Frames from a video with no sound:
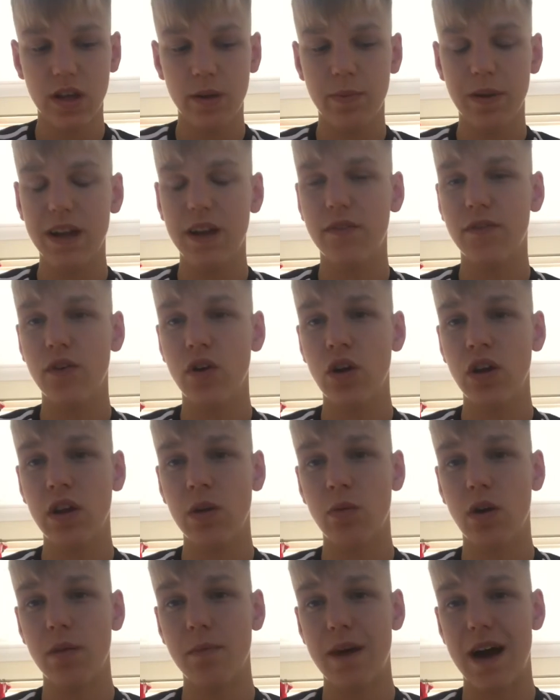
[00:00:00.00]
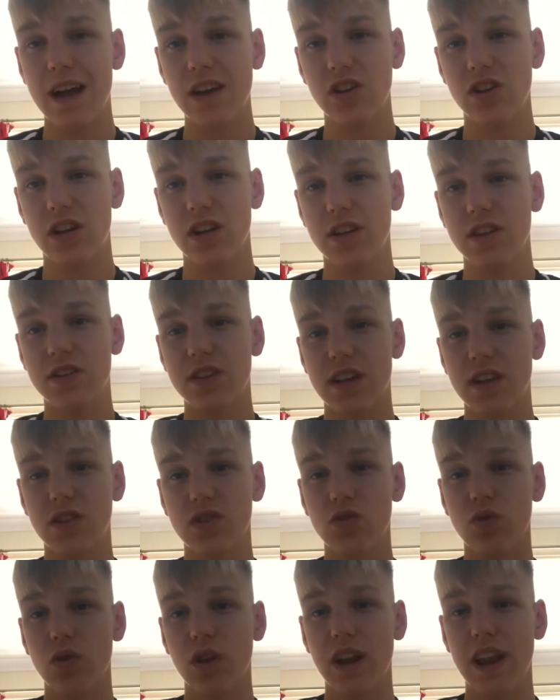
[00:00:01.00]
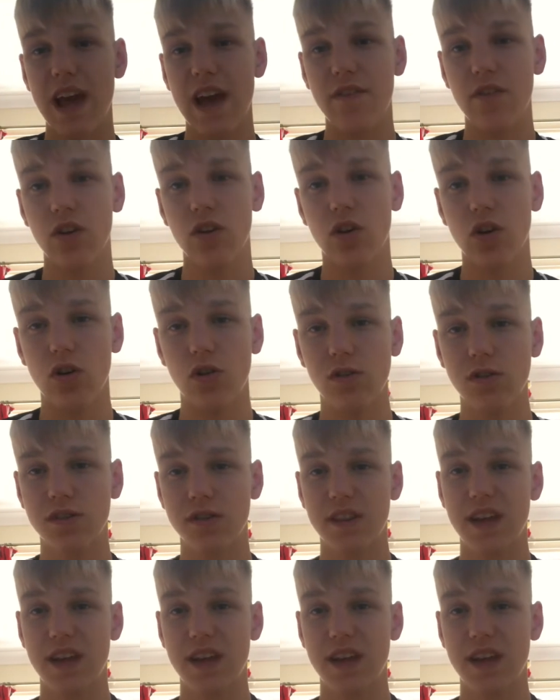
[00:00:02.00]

played 31 matches and scored 11 goals.